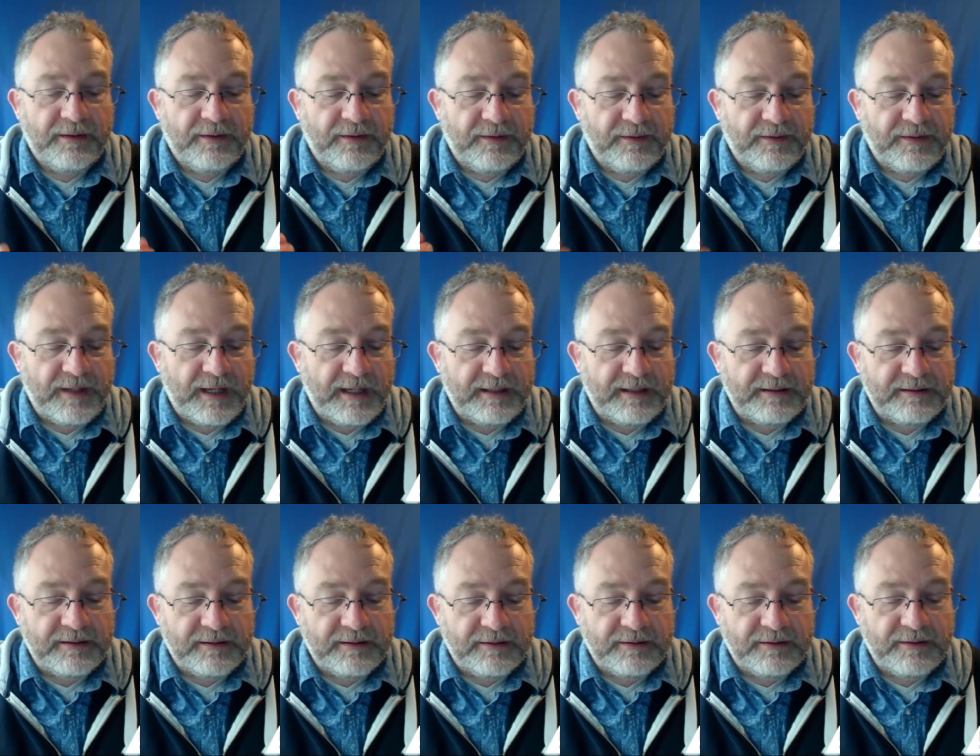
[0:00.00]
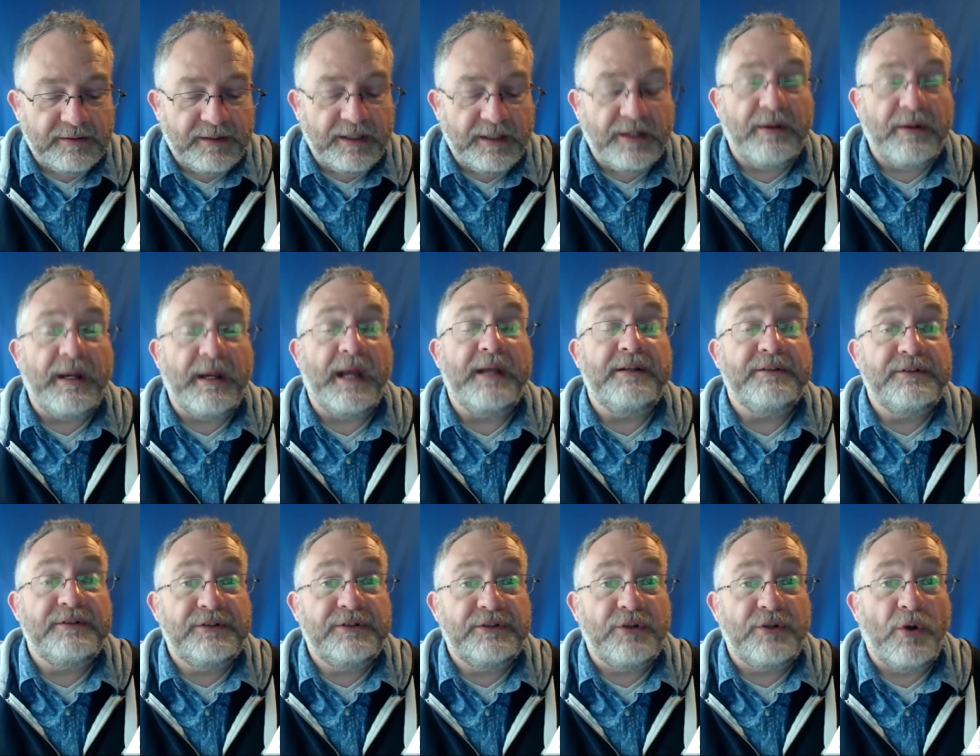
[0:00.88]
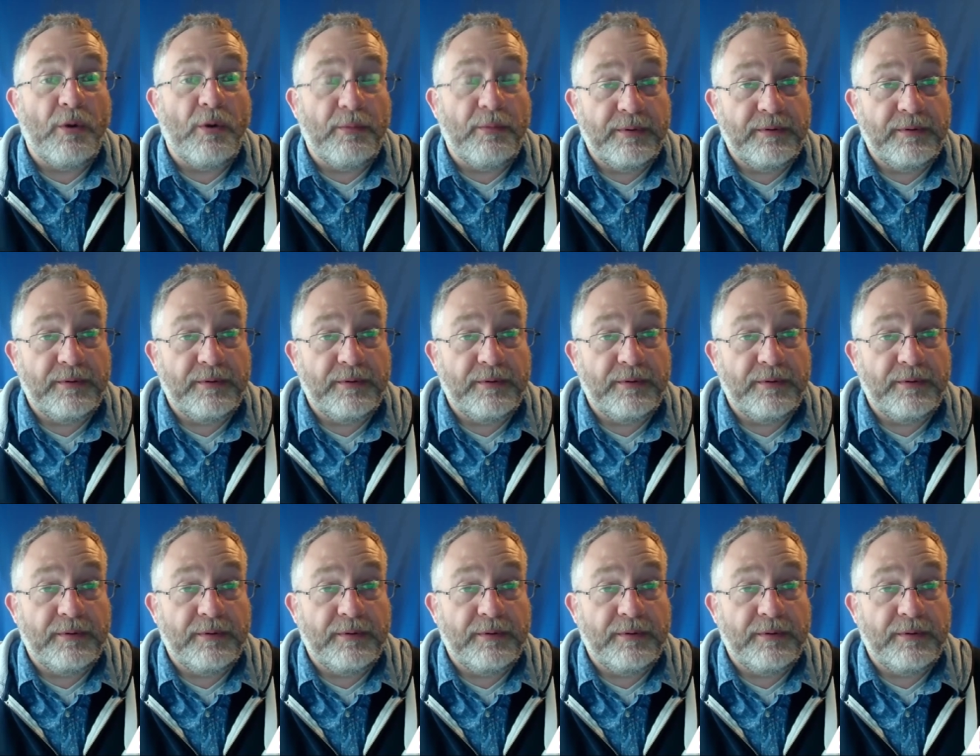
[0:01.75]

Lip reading: then think, okay, stop.